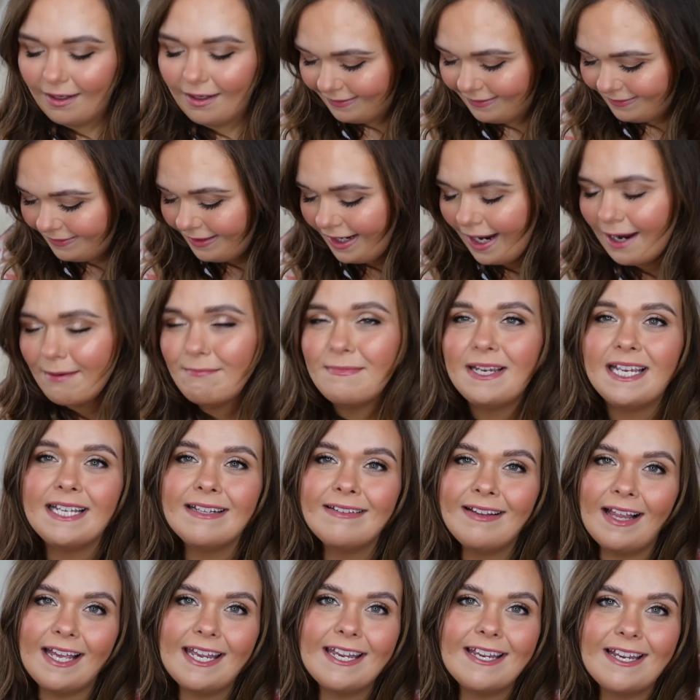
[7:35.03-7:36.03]
I mean,
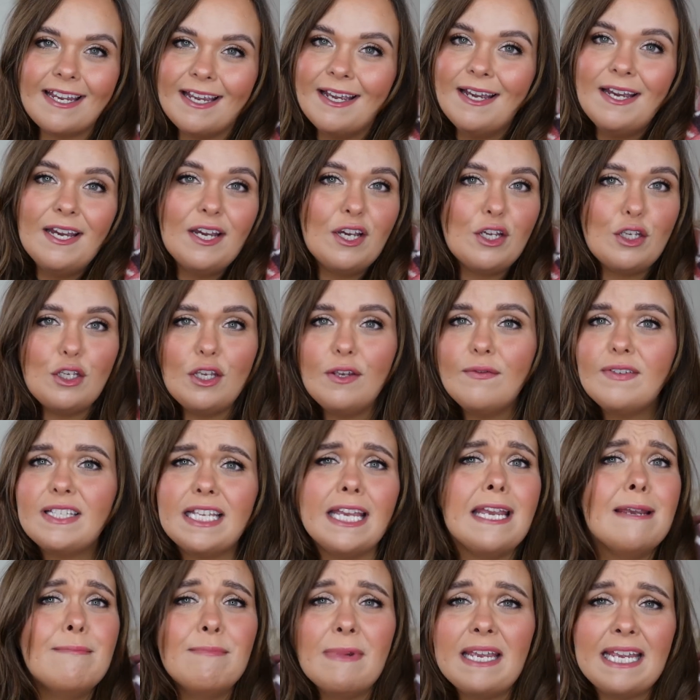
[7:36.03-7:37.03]
like, you've
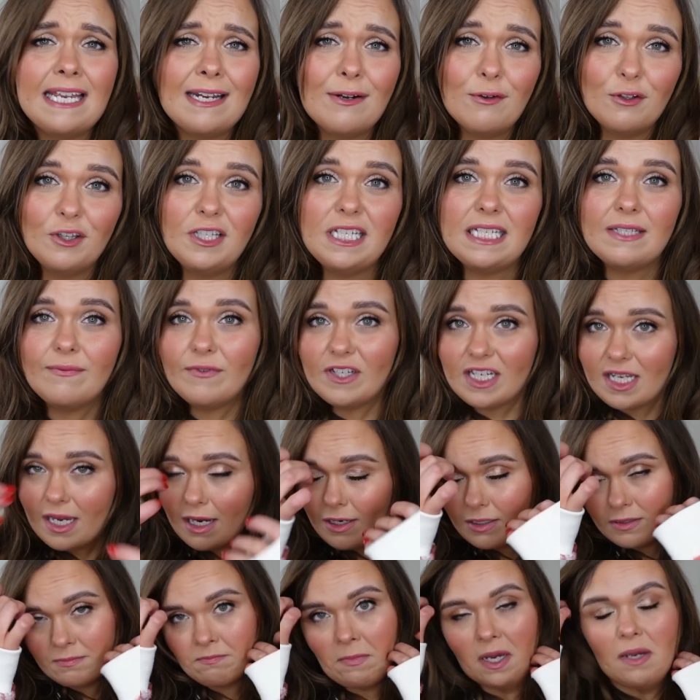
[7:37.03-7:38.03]
seen me in all these
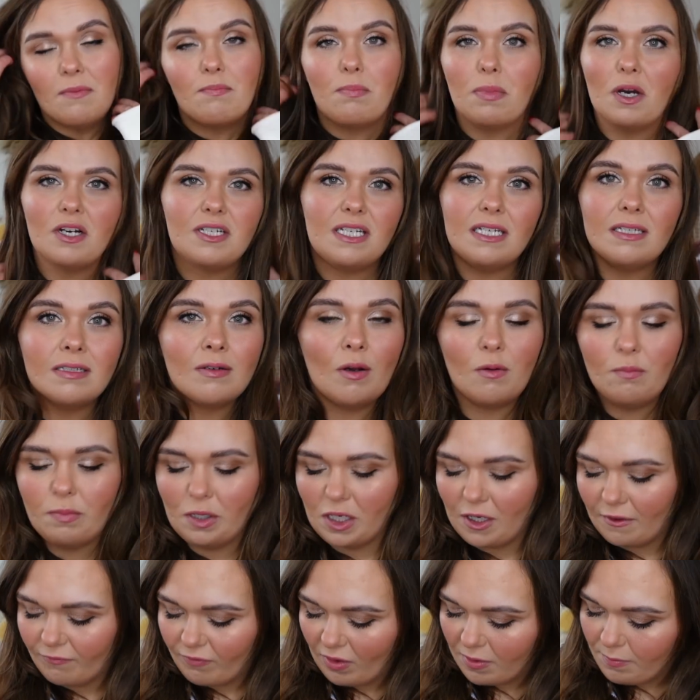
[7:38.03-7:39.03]
videos. My body's not
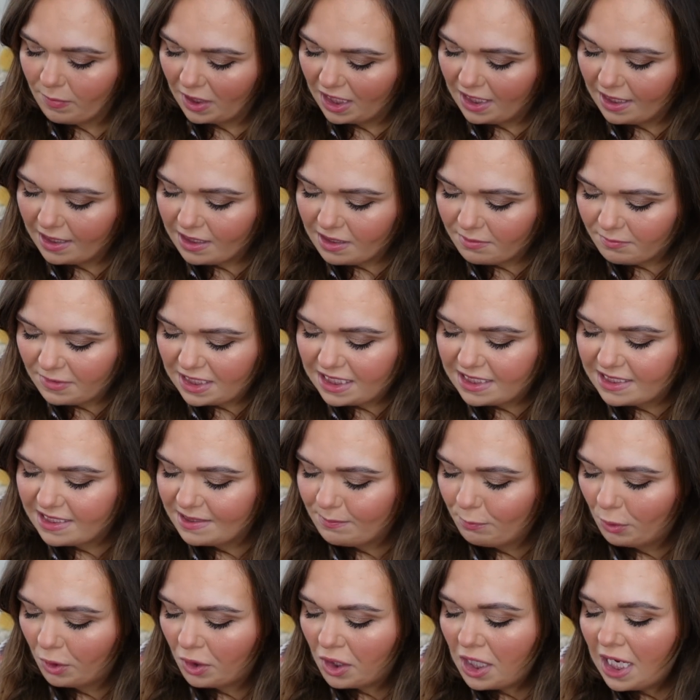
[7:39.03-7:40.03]
perfect by any means,
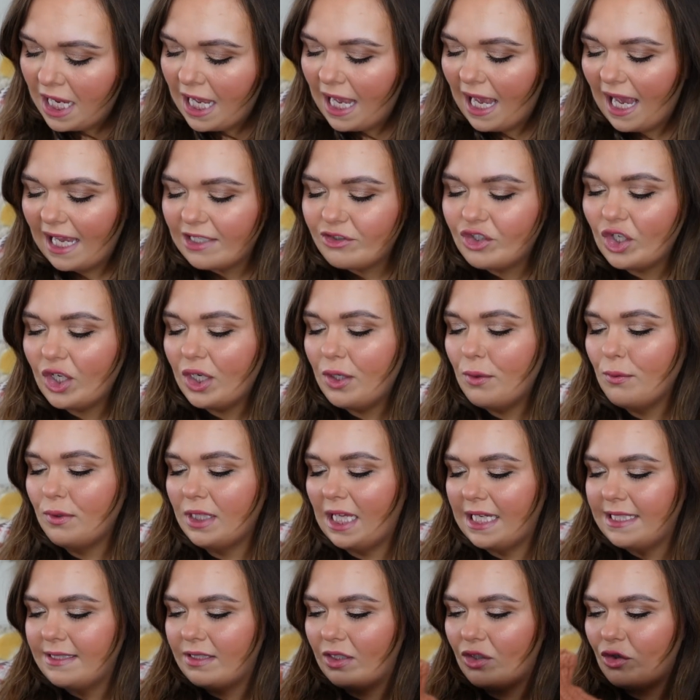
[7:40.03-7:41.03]
but I do
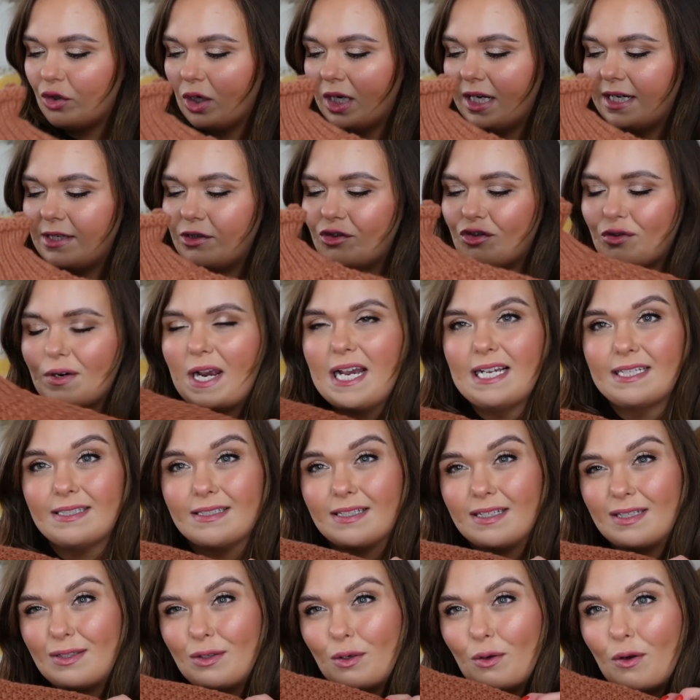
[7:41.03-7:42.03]
like to try and dress
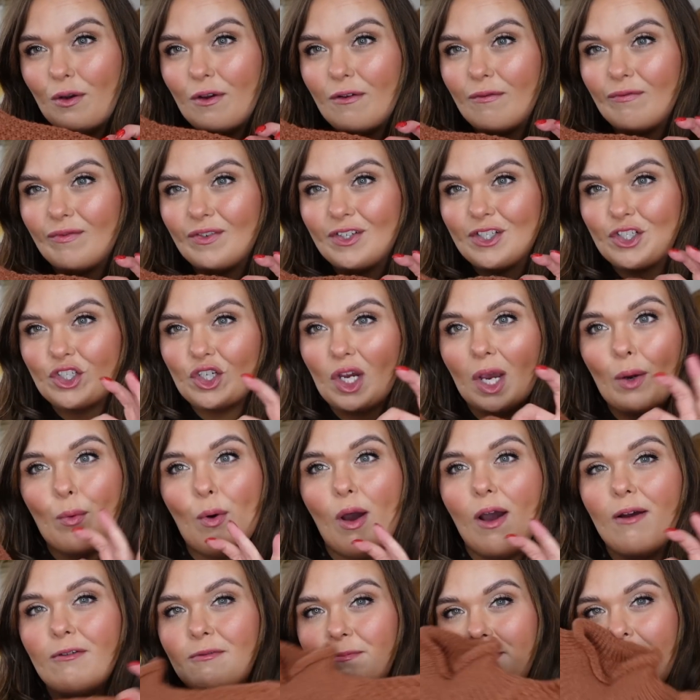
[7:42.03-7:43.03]
to sort of show
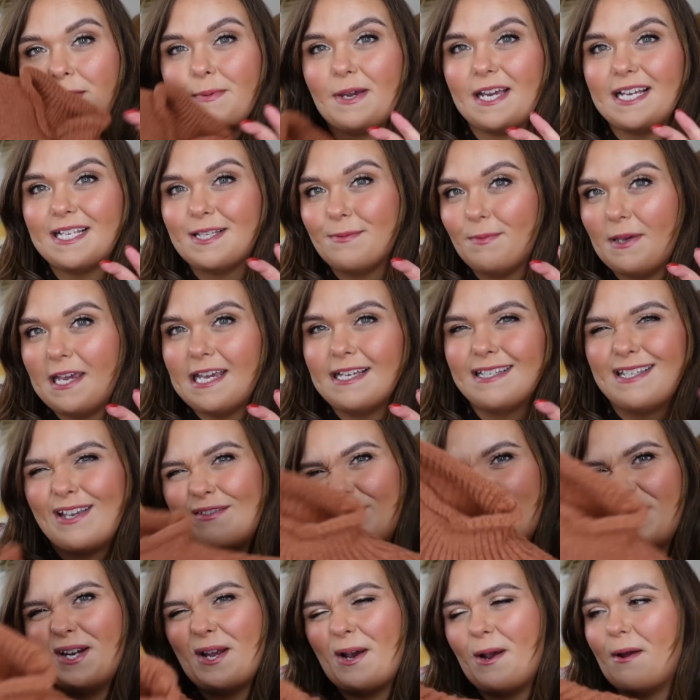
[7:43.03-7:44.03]
off my best bits,
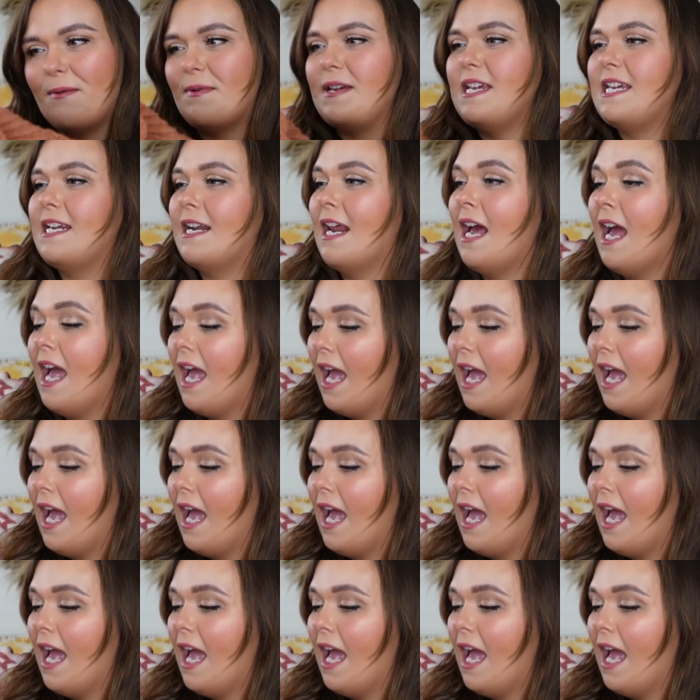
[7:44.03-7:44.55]
if you know what I mean.